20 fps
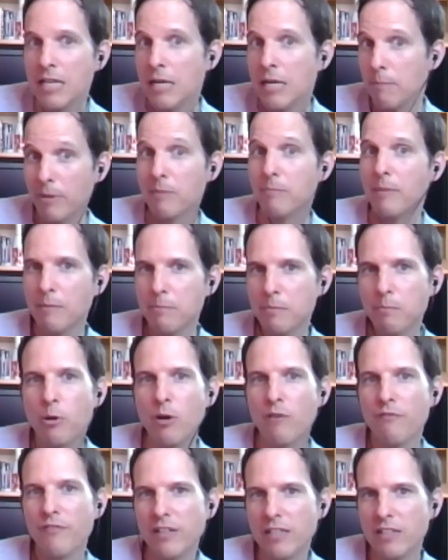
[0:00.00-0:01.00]
but it might be
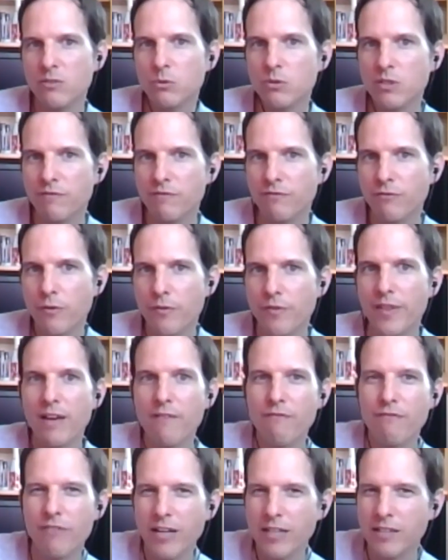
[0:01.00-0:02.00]
perfectly suited for their
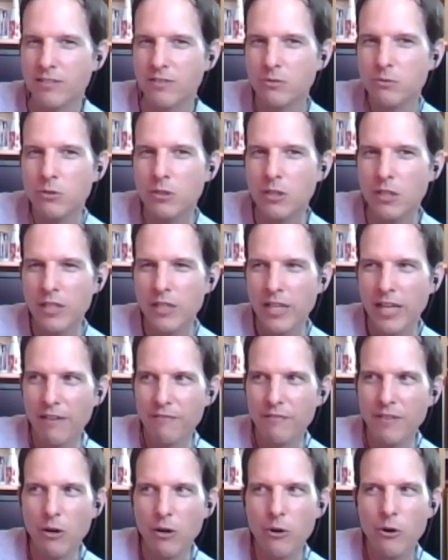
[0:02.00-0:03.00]
friends who have
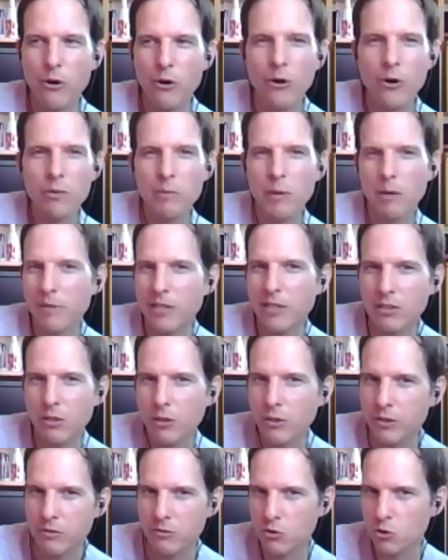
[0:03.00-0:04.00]
now heard about
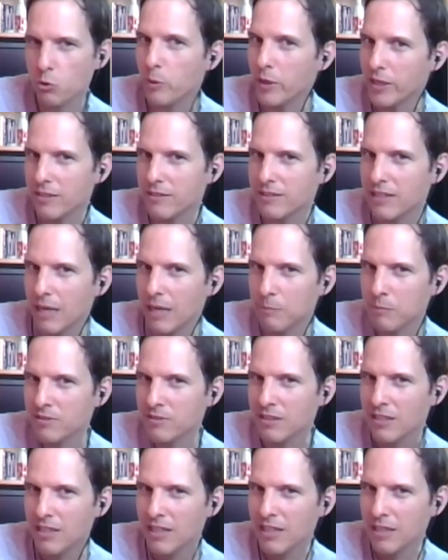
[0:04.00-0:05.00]
Bitcoin 20 times,
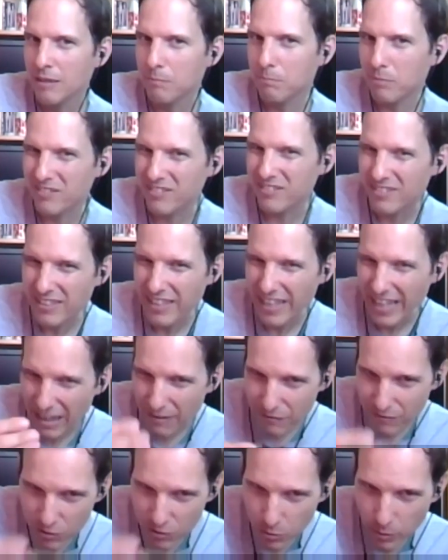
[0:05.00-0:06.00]
but still
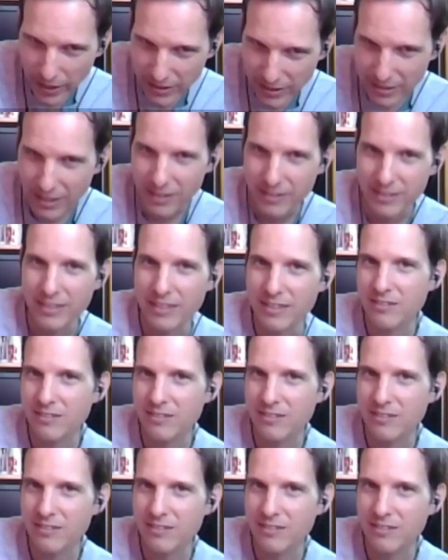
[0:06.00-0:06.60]
haven't quite gotten it.